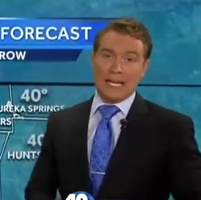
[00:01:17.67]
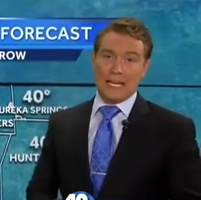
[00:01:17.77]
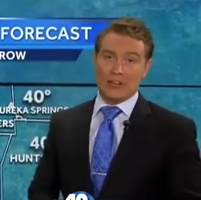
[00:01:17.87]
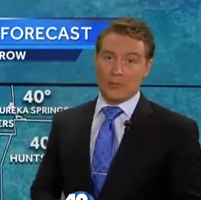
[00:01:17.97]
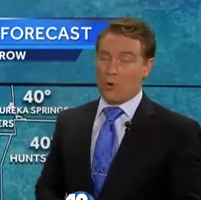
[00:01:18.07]

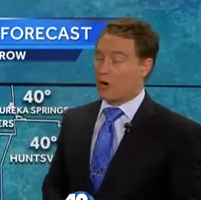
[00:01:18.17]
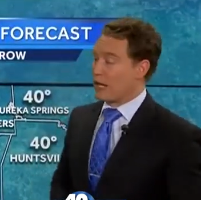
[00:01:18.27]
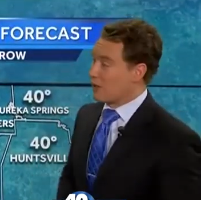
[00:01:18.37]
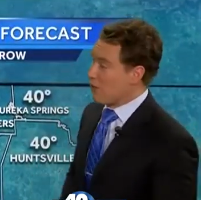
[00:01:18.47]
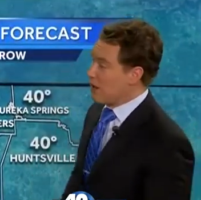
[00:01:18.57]
in the
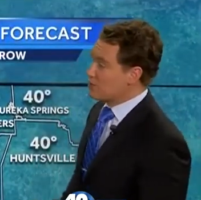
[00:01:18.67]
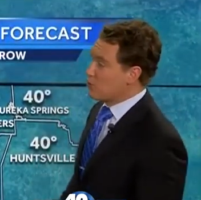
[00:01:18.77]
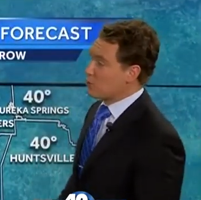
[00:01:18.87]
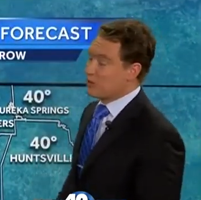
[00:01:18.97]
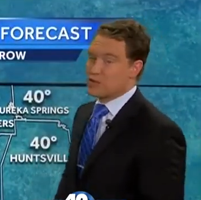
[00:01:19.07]
morning across
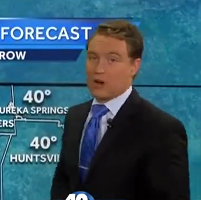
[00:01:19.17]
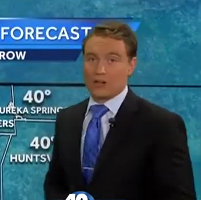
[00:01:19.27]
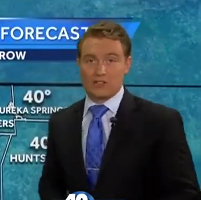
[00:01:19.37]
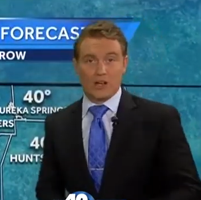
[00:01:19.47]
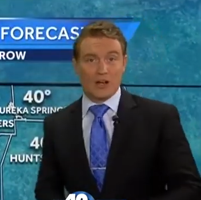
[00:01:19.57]
northwest
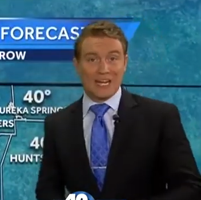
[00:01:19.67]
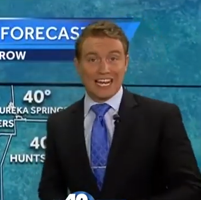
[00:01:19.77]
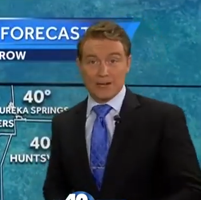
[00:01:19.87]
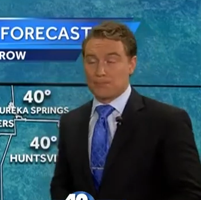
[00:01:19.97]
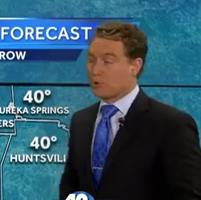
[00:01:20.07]
Arkansas
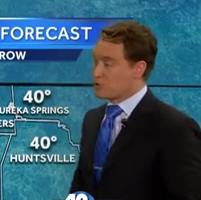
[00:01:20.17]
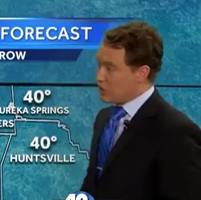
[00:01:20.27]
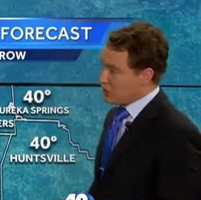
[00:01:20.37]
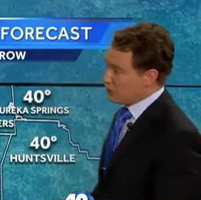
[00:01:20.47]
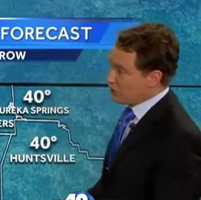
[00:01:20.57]
in
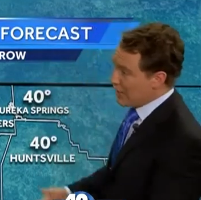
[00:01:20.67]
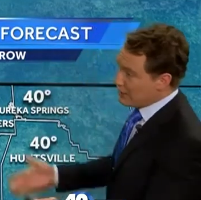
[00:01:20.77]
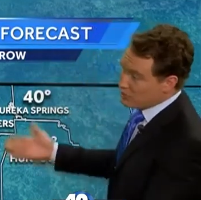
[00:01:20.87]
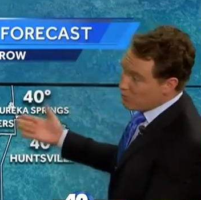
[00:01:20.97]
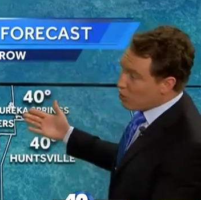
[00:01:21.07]
particular.
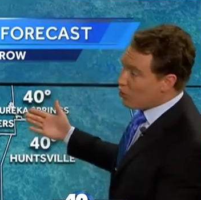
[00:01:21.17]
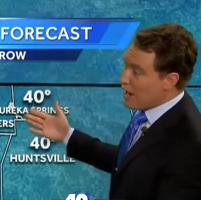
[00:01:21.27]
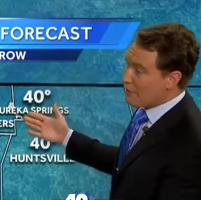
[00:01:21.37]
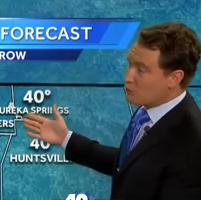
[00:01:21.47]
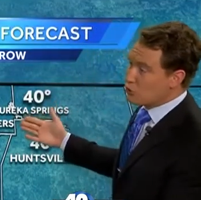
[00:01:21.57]
Now, tomorrow
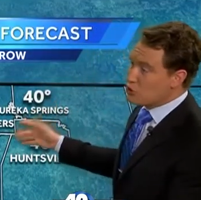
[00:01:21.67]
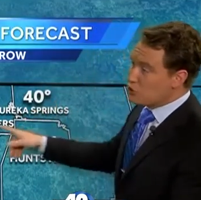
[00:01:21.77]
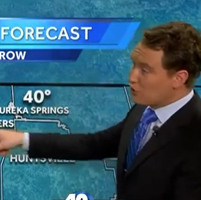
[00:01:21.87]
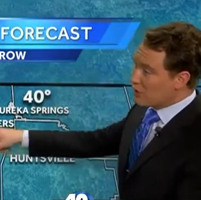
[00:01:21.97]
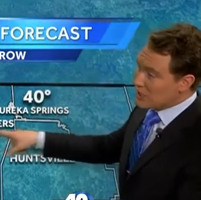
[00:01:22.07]

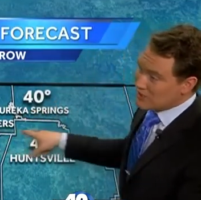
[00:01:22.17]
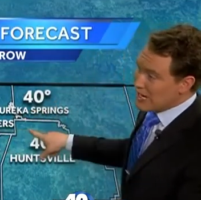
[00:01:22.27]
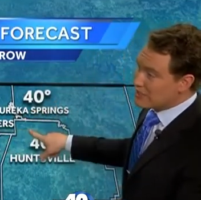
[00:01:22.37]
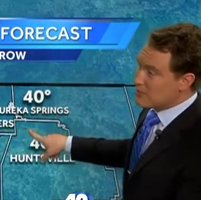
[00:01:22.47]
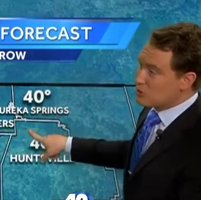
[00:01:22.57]
afternoon, look at this
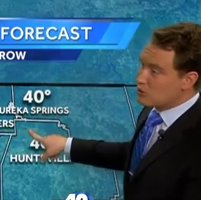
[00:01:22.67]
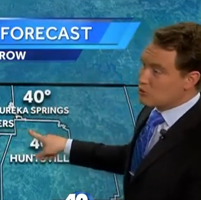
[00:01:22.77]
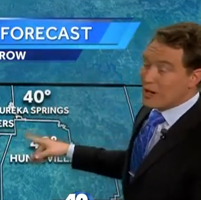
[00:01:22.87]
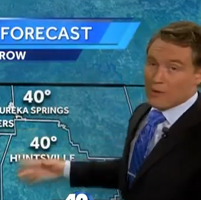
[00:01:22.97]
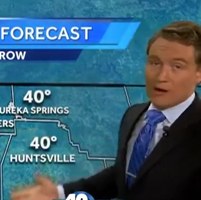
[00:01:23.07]
high
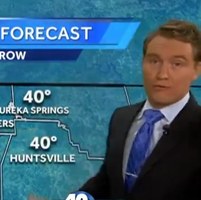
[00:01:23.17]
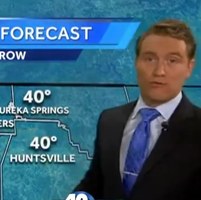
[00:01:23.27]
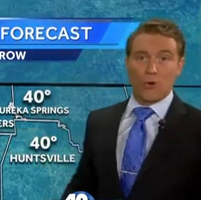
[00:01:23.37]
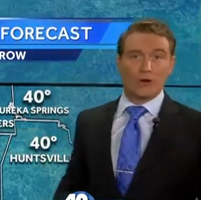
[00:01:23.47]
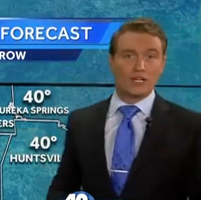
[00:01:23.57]
temperatures right around
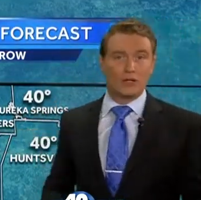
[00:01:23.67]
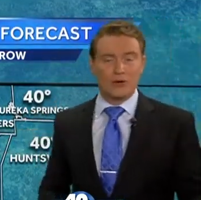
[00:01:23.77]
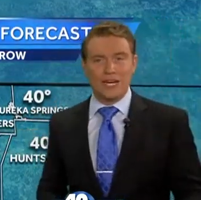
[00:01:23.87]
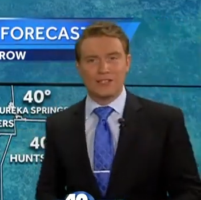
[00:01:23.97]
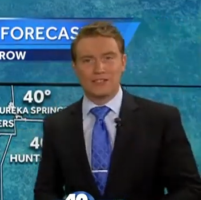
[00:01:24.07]
40
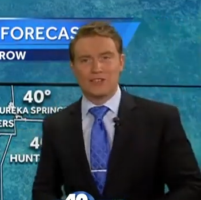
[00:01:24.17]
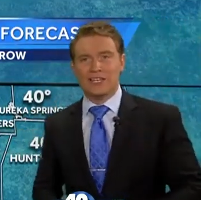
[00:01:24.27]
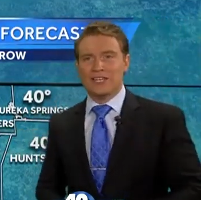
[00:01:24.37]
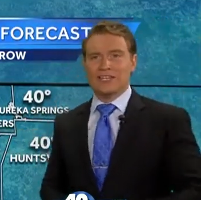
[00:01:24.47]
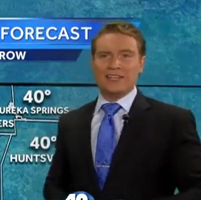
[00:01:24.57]
degrees.
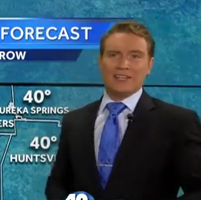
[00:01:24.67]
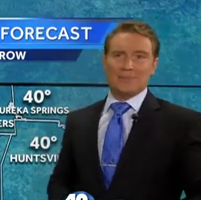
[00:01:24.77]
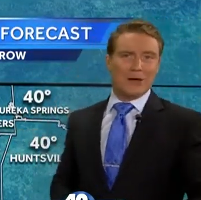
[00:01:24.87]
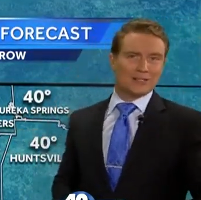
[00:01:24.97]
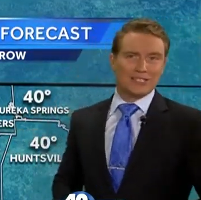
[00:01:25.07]

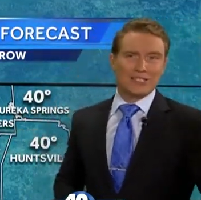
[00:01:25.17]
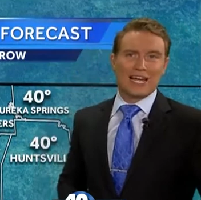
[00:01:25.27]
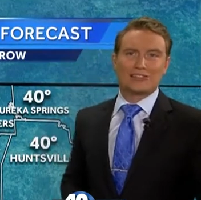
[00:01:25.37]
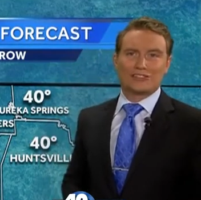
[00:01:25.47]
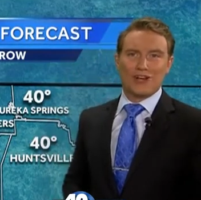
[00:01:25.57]
Melting
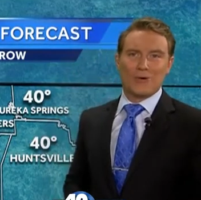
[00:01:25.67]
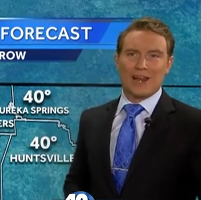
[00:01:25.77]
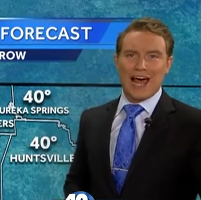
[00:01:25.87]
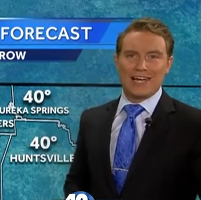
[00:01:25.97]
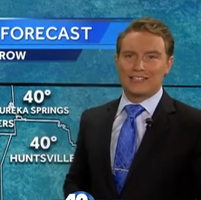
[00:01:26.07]
that snow
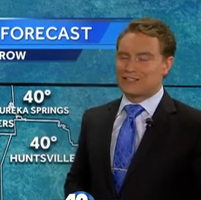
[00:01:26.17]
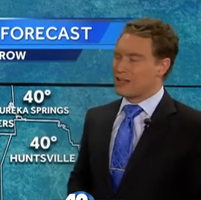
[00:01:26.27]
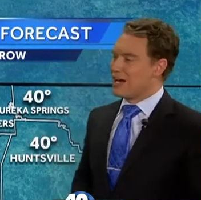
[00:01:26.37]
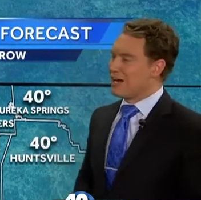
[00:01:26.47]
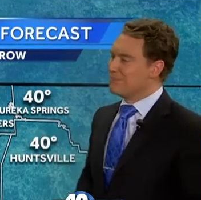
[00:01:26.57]
and ice.
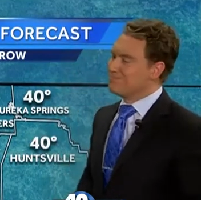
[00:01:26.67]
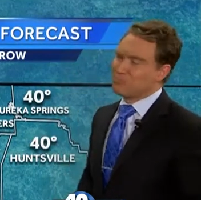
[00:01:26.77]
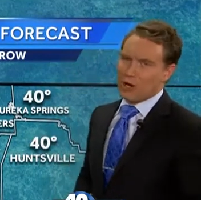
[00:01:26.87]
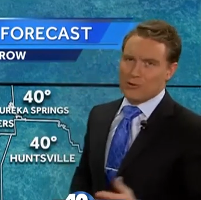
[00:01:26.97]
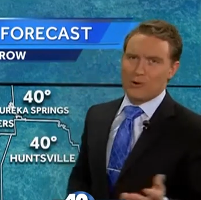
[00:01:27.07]
Uh,
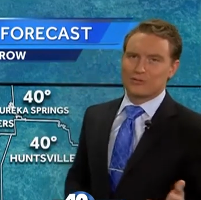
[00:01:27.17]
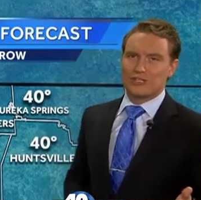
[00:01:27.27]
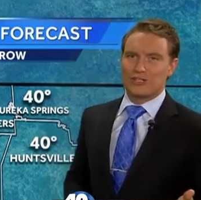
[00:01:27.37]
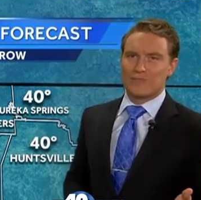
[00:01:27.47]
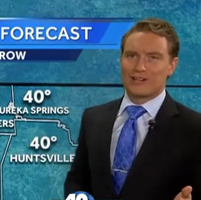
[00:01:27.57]
probably won't
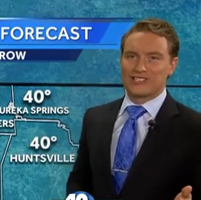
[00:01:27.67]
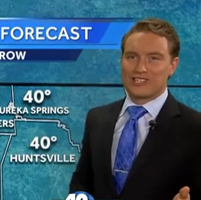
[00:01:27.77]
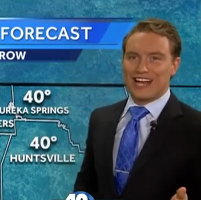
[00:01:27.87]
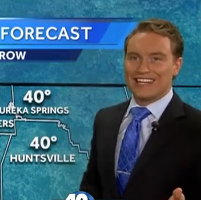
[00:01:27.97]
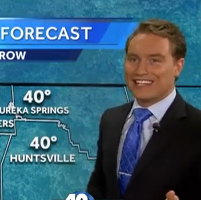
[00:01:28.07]
see too much
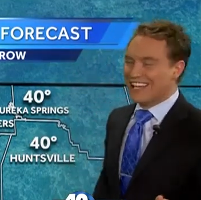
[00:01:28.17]
sun.